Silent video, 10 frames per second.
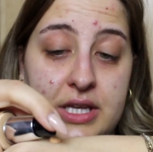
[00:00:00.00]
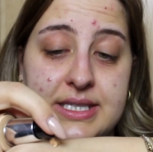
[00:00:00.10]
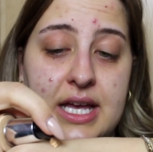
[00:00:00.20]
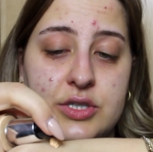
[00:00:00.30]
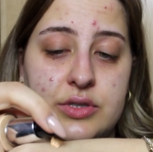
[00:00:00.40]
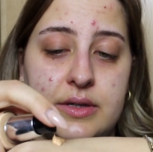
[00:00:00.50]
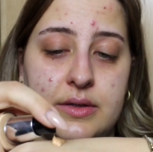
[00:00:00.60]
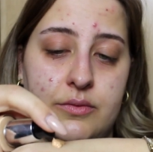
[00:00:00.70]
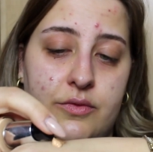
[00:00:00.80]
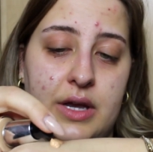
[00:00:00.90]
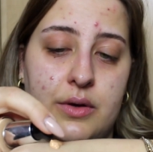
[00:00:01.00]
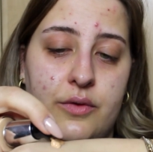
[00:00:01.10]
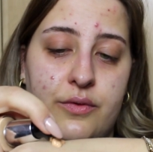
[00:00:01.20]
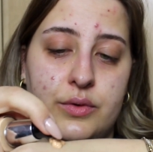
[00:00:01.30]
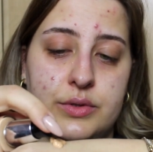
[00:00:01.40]
It's actually very
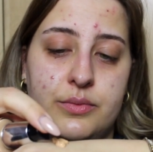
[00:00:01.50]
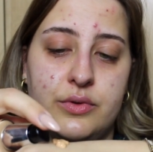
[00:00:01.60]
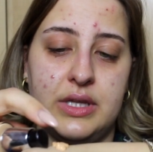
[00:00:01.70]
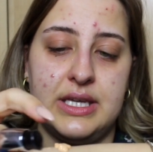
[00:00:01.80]
affordable.